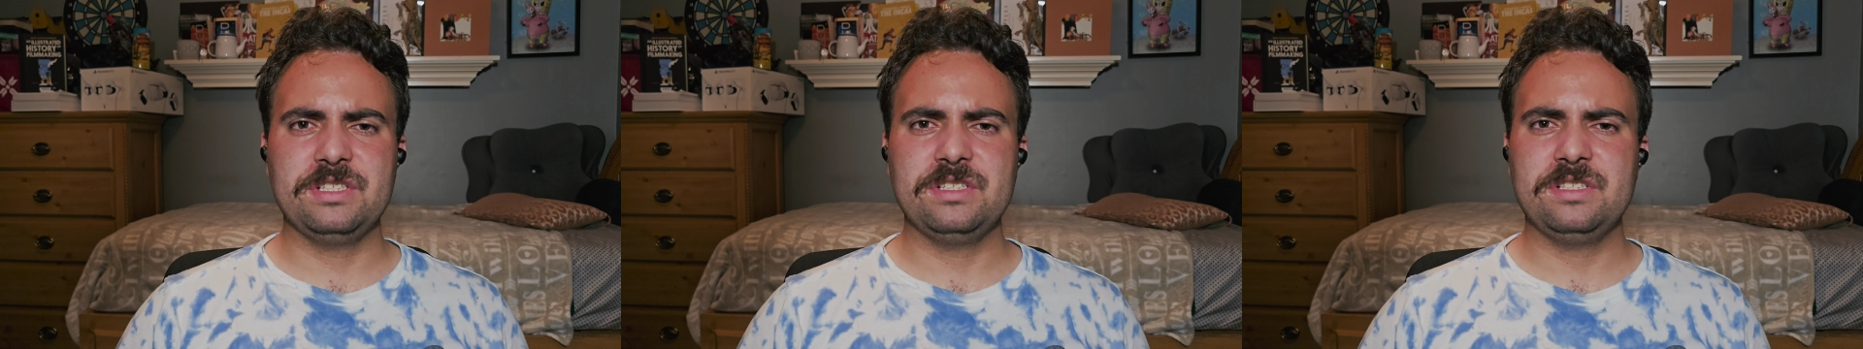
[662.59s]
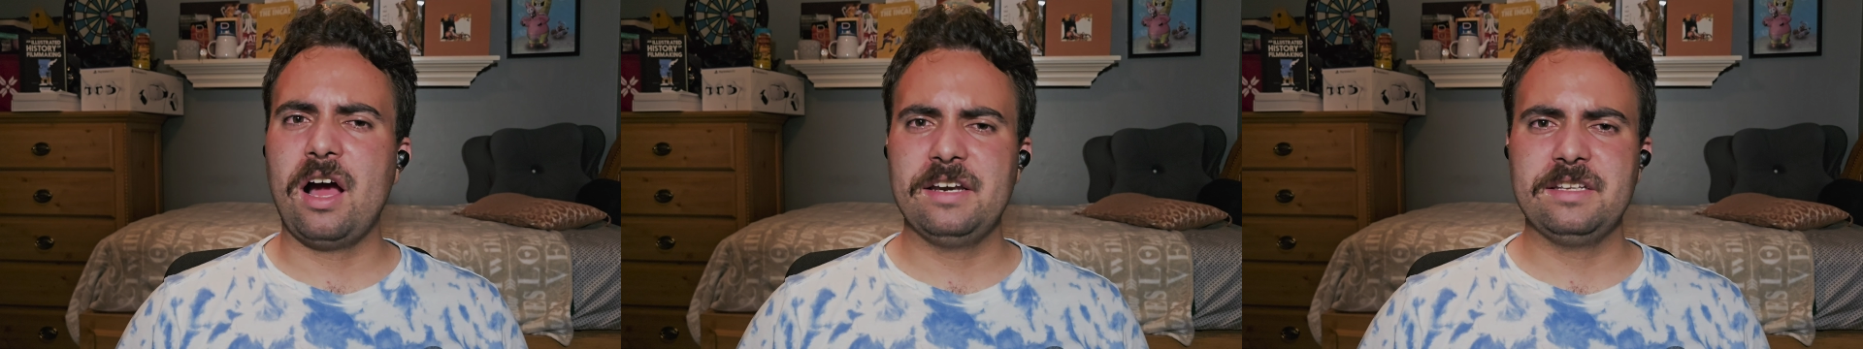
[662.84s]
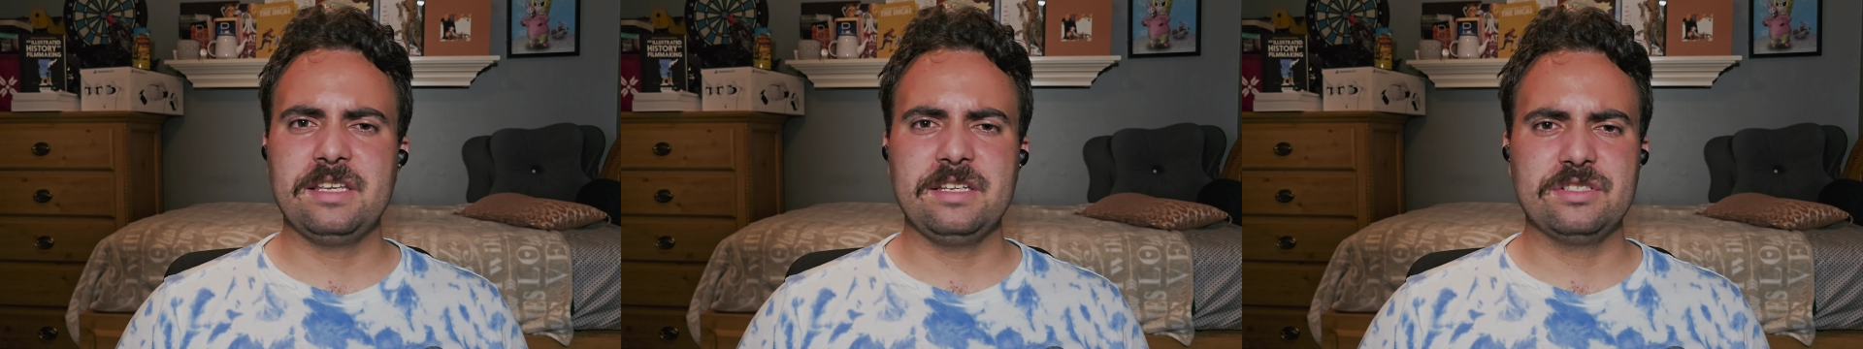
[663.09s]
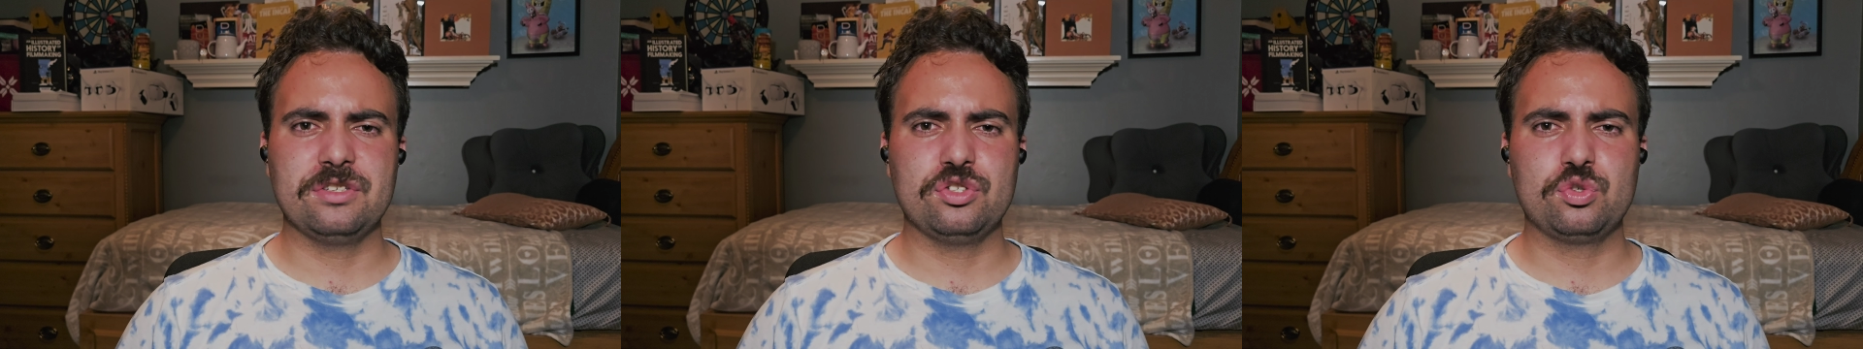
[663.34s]

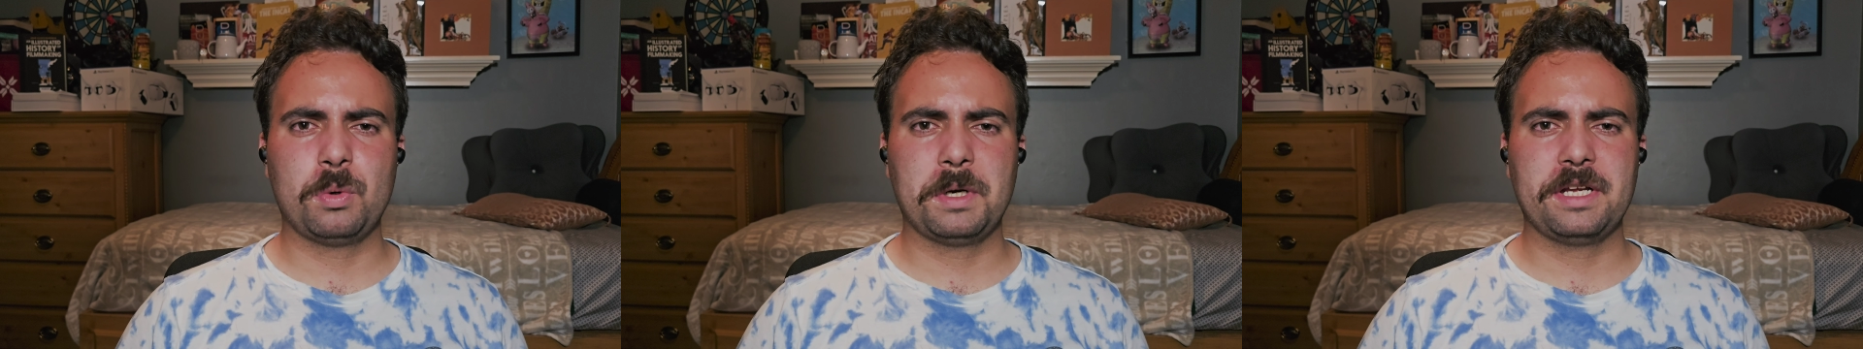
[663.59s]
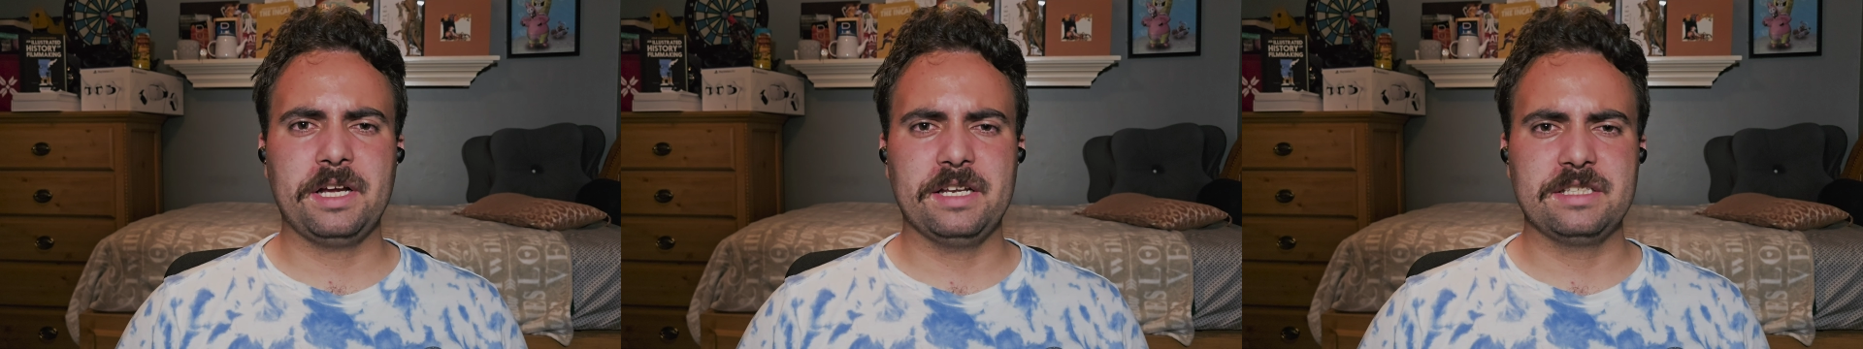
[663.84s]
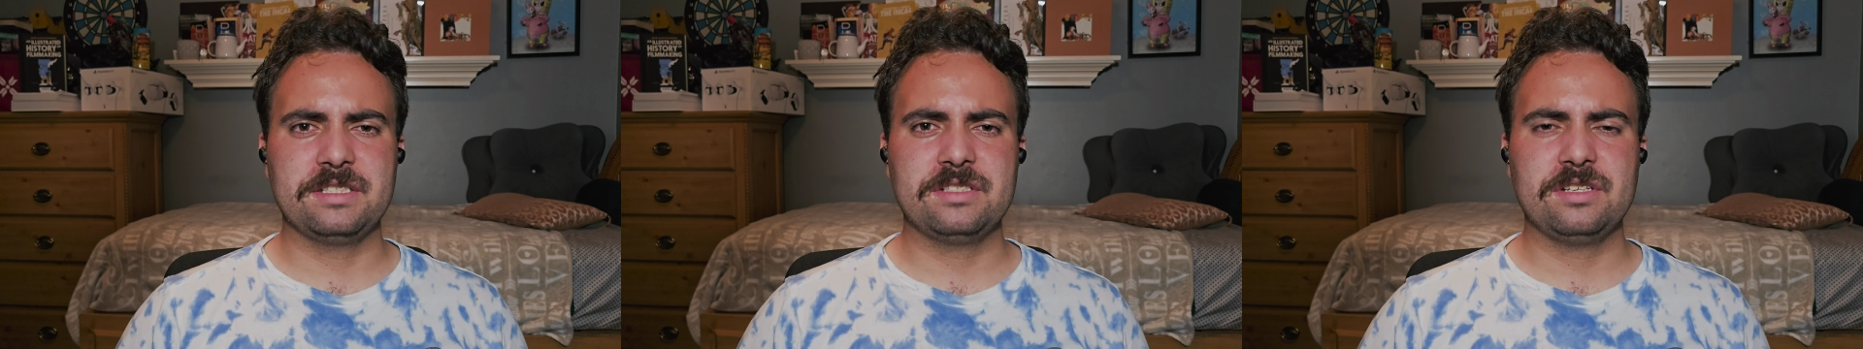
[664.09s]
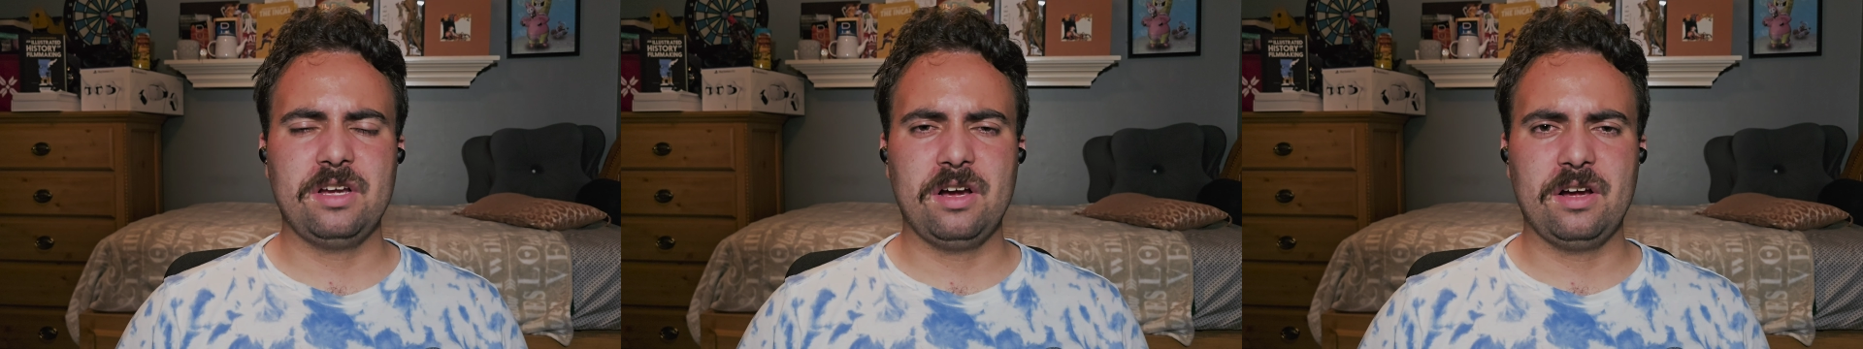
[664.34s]
hotkeys and
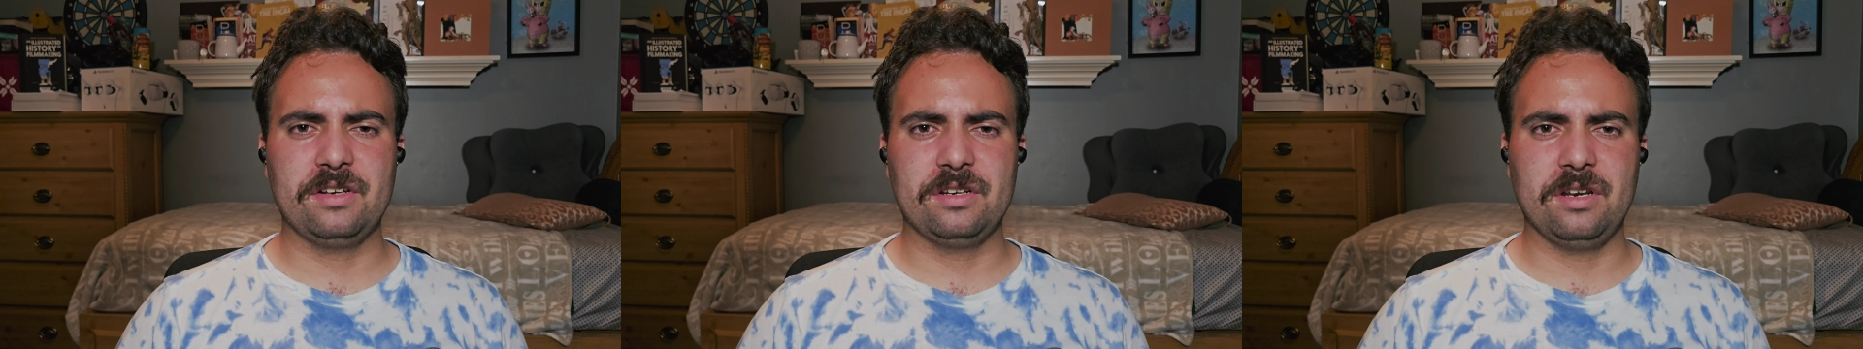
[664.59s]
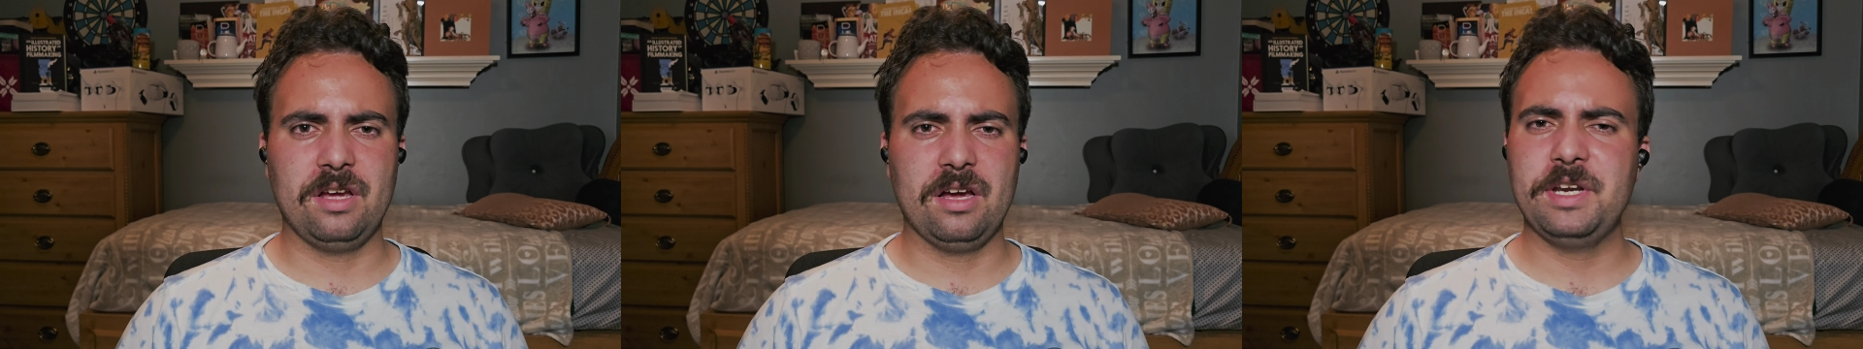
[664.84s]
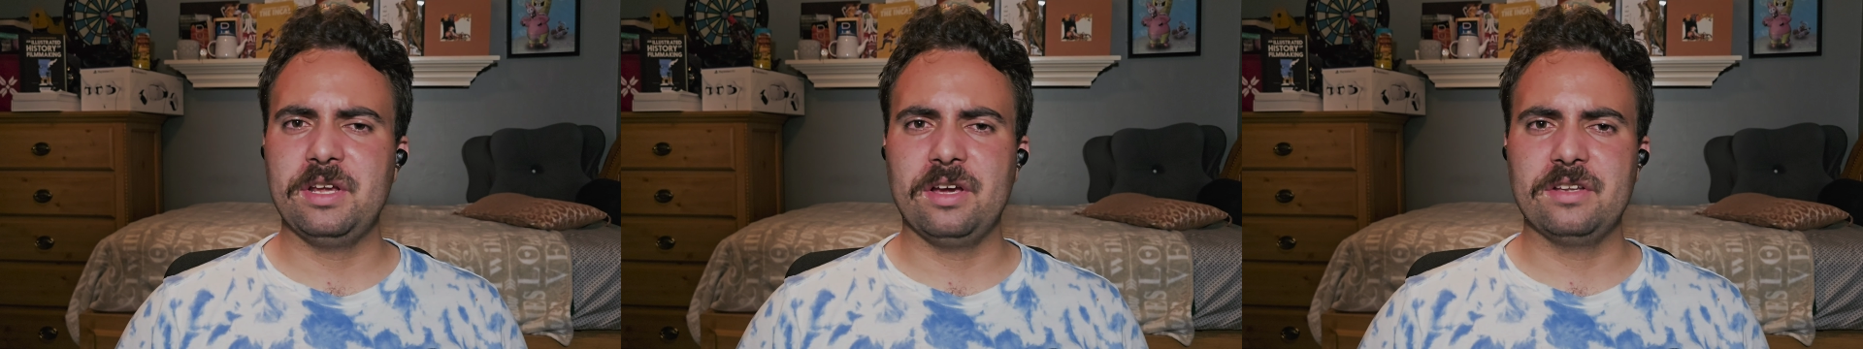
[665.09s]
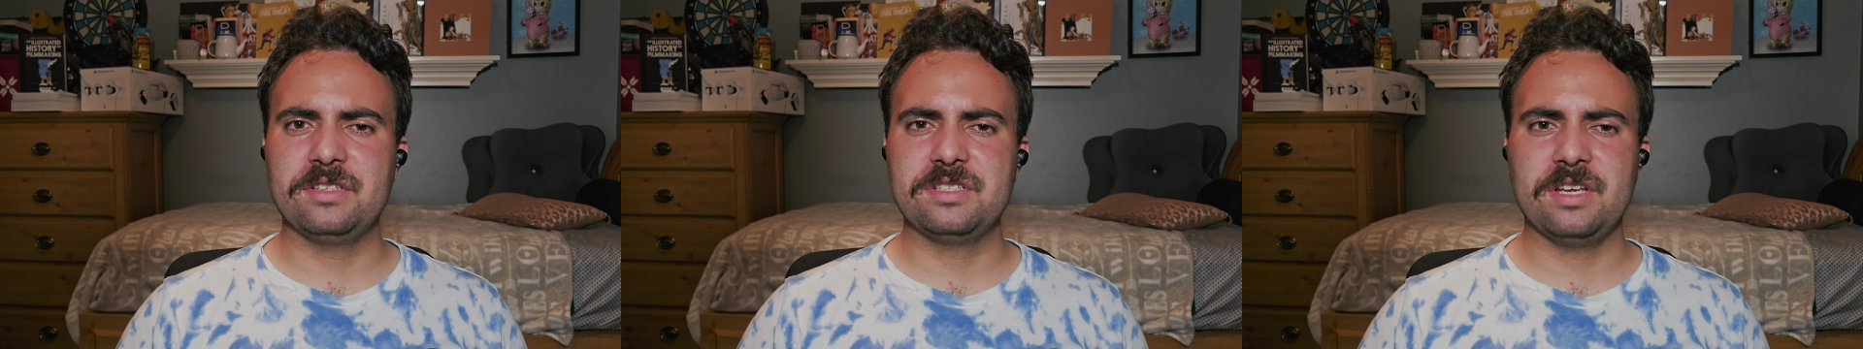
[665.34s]
shortcuts on
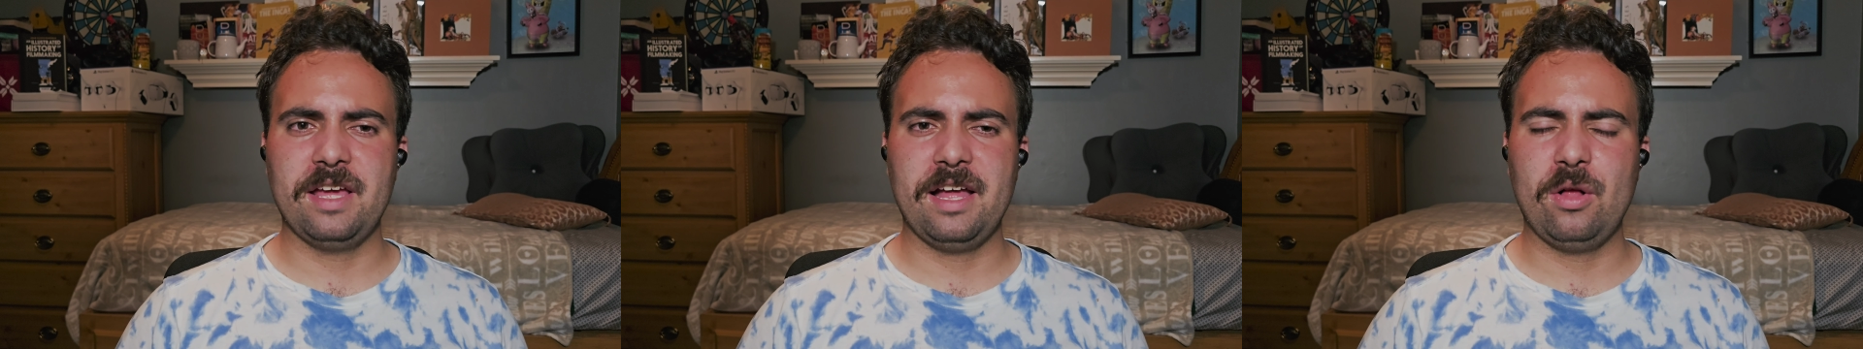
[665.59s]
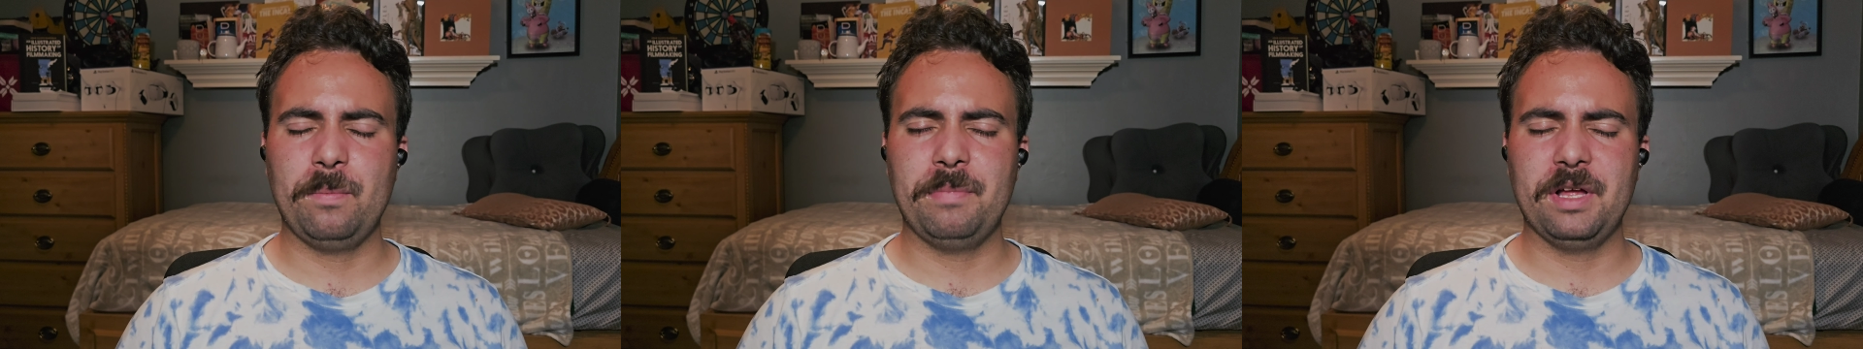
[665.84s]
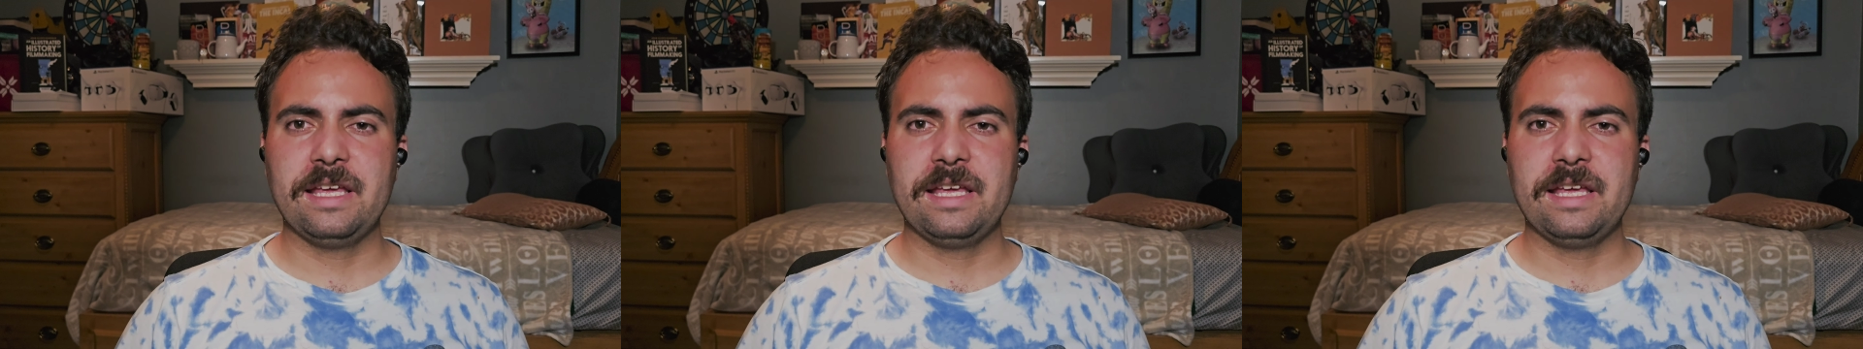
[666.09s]
Krita to help